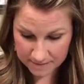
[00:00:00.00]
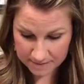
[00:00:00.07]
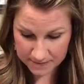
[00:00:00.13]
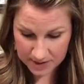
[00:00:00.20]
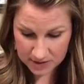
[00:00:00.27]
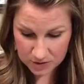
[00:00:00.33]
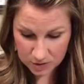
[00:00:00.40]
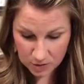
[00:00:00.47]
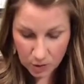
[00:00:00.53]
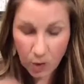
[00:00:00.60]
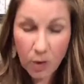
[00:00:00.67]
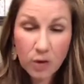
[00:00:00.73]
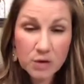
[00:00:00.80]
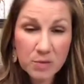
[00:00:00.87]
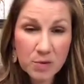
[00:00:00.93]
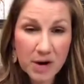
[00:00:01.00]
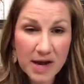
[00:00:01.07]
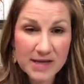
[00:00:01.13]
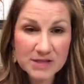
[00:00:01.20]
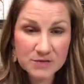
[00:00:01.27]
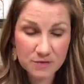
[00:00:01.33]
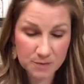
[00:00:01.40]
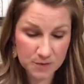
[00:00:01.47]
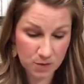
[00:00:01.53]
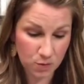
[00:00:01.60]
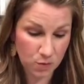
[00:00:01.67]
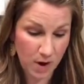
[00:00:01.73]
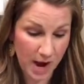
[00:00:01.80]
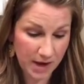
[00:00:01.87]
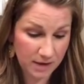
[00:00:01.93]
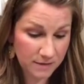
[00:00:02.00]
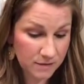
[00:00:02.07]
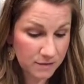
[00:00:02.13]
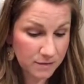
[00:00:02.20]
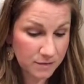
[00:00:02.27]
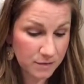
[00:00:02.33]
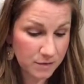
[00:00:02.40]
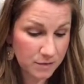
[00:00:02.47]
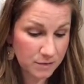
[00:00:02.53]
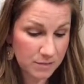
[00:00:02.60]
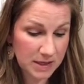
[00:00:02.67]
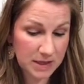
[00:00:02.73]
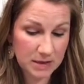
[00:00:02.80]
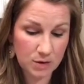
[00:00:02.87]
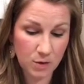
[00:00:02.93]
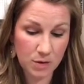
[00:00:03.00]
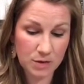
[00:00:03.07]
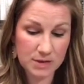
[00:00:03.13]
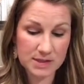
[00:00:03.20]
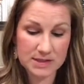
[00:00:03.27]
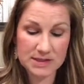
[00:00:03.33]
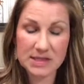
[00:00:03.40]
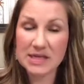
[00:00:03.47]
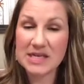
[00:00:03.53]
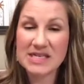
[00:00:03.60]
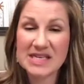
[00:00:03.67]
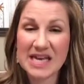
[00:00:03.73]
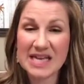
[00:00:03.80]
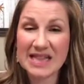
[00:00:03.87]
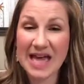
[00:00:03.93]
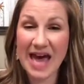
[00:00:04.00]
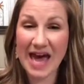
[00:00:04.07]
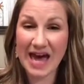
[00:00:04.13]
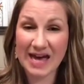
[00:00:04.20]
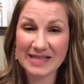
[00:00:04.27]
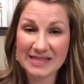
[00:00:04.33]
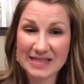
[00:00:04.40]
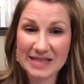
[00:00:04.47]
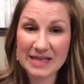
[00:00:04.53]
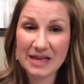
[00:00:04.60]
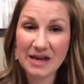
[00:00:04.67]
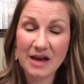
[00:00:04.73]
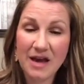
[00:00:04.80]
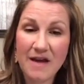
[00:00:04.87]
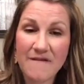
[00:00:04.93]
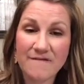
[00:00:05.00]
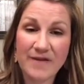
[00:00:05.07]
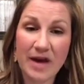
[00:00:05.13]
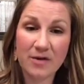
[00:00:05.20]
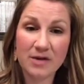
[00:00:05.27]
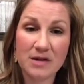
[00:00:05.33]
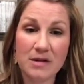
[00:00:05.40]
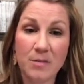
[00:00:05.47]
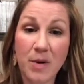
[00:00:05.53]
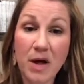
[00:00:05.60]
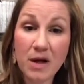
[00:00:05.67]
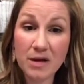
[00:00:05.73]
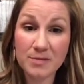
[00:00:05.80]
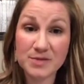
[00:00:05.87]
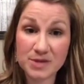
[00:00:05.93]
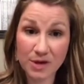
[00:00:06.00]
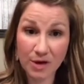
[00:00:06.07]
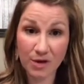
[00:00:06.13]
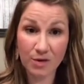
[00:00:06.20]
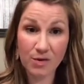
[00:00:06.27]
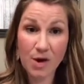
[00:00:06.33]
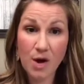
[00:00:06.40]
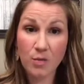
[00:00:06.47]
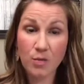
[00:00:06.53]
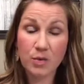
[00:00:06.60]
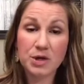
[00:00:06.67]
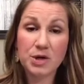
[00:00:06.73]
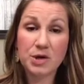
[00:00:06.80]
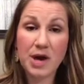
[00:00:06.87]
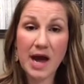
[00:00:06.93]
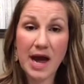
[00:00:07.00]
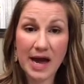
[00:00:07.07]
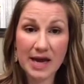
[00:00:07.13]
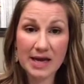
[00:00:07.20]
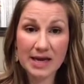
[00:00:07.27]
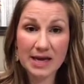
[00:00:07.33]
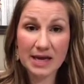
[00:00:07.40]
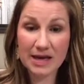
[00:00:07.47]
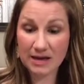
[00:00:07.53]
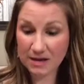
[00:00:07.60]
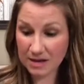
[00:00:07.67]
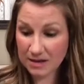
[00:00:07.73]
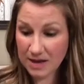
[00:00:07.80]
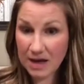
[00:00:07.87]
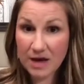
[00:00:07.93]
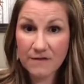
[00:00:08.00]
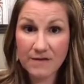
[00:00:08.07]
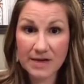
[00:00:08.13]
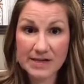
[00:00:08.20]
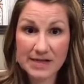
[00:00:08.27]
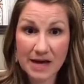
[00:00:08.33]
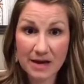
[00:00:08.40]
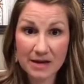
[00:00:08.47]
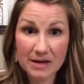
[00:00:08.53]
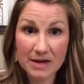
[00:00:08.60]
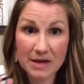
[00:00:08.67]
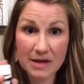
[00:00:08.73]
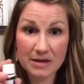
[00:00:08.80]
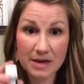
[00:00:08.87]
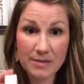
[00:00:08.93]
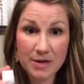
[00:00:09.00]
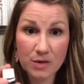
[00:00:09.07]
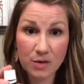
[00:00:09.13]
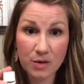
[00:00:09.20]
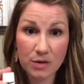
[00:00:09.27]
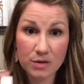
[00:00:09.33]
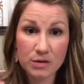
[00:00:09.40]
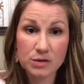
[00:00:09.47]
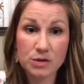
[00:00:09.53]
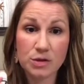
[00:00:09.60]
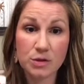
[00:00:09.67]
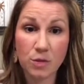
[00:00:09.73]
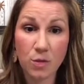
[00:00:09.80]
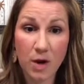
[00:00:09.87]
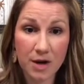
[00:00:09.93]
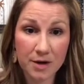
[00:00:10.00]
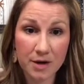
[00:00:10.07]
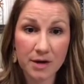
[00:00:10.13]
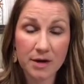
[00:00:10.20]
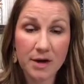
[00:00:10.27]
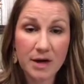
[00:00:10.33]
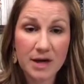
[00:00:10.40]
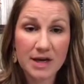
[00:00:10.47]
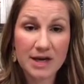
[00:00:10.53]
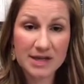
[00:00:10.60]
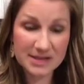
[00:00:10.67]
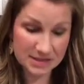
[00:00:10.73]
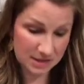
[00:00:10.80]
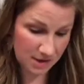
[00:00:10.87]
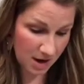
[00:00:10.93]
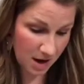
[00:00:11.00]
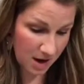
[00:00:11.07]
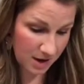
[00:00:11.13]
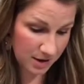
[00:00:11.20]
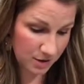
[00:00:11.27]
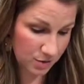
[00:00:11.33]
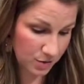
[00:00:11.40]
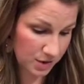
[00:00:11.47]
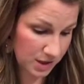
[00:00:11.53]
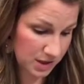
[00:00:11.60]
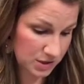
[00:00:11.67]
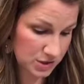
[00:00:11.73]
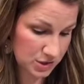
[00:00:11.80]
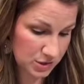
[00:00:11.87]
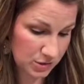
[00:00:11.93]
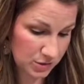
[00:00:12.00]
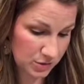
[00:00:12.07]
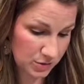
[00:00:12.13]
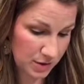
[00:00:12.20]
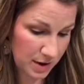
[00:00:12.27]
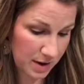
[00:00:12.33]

It's cold pressed from the rind of the fruit, meaning the oil doesn't contain the acid found in the pulp. So when you're adding like a Vitality lemon oil to your water, it's not going to,